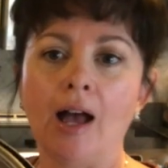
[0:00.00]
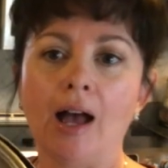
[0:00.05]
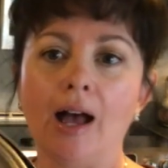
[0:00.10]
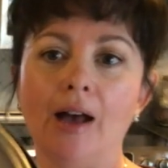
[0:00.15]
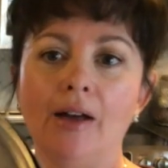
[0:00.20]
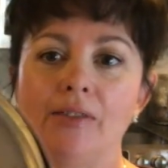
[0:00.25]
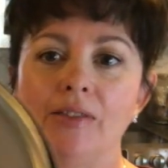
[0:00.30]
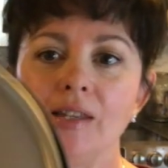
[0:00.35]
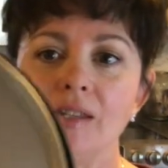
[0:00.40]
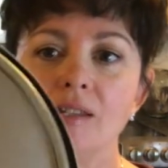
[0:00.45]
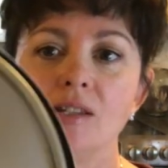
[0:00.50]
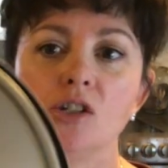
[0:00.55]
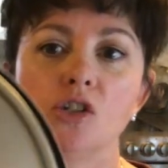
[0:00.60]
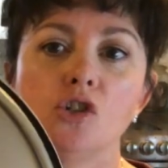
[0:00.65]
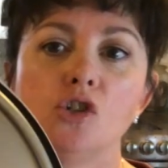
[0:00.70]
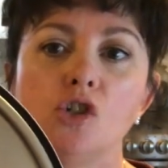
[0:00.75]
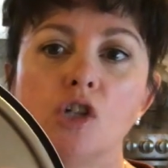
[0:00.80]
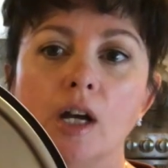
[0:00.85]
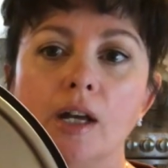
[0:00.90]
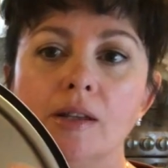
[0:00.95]
Uh, this is
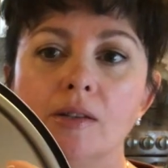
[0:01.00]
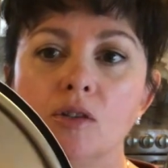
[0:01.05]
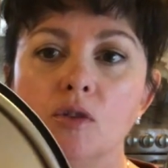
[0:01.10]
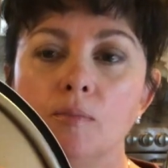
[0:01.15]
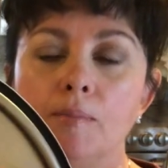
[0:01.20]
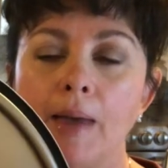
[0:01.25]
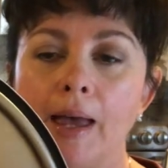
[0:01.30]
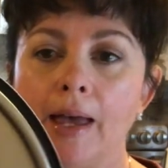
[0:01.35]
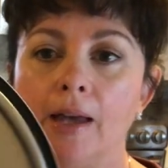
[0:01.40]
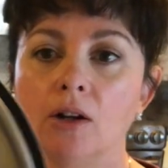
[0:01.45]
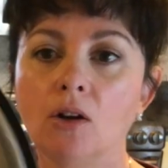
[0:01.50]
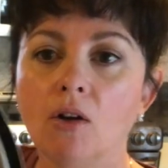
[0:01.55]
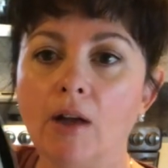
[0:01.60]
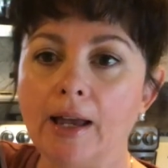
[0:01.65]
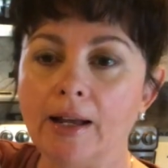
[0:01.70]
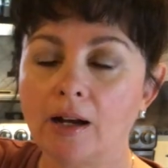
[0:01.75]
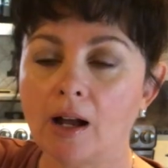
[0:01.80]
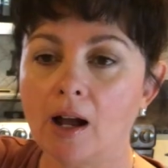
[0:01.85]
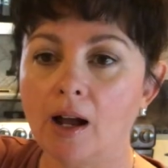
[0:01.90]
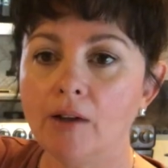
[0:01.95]
just metal,
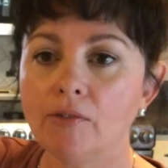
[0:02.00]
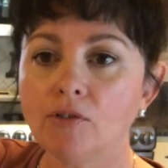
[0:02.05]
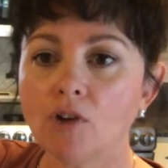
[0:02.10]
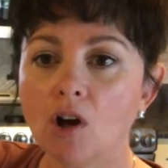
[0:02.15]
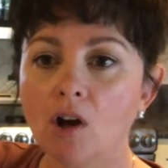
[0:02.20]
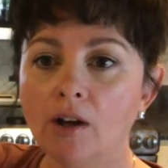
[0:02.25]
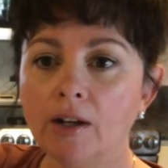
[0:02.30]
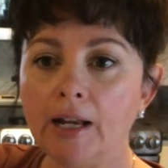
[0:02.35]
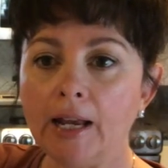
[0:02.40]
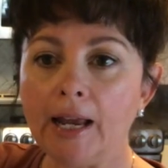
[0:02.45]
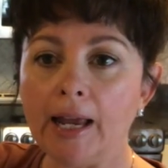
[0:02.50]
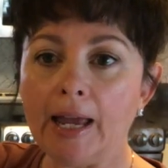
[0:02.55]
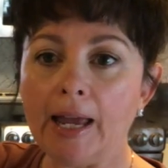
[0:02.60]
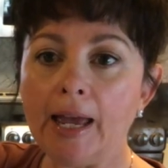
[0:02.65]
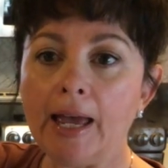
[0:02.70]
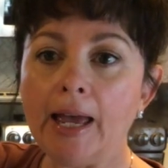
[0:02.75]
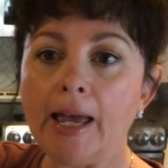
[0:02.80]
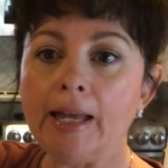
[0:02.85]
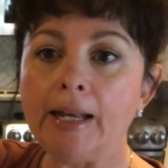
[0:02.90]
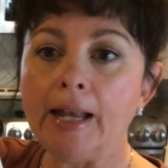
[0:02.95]
and I've gone
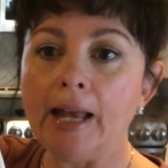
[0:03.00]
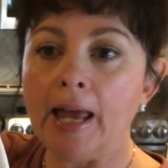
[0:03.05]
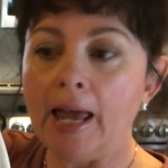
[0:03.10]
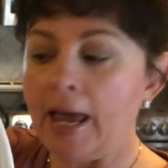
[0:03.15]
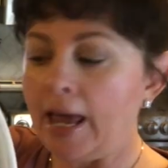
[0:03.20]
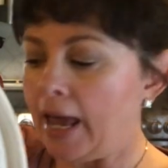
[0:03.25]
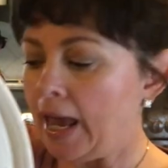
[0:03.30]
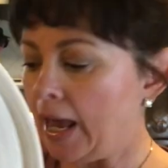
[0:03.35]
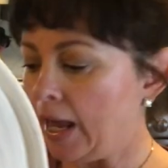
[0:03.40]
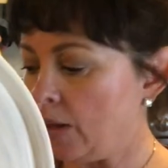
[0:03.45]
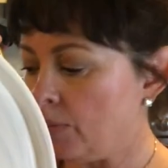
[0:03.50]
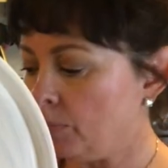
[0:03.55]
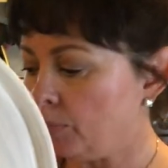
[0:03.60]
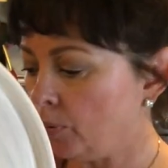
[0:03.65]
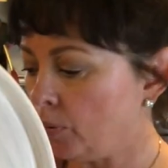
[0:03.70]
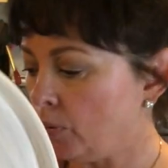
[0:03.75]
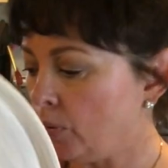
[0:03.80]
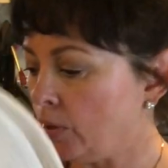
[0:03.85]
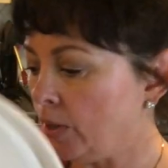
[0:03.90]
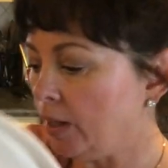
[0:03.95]
ahead and
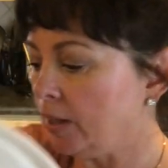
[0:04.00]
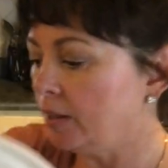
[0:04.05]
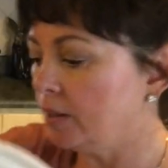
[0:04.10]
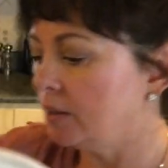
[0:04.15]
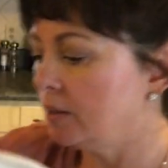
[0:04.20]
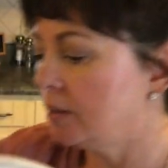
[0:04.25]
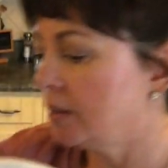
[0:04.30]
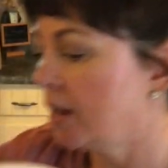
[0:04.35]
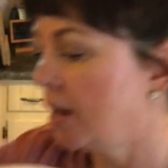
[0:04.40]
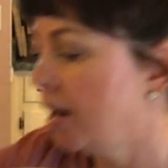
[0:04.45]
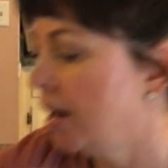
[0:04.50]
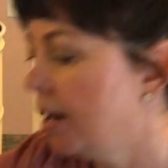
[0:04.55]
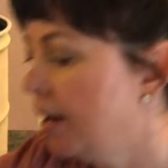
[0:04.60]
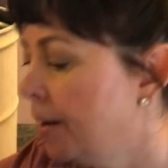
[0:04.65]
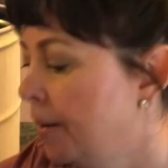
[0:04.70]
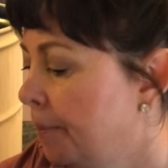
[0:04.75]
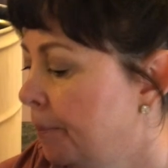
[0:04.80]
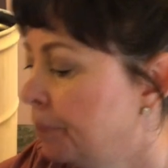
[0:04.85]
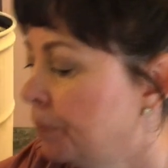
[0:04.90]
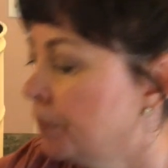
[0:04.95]
put
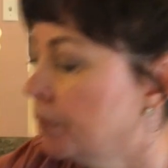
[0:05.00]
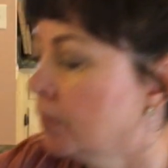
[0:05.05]
um,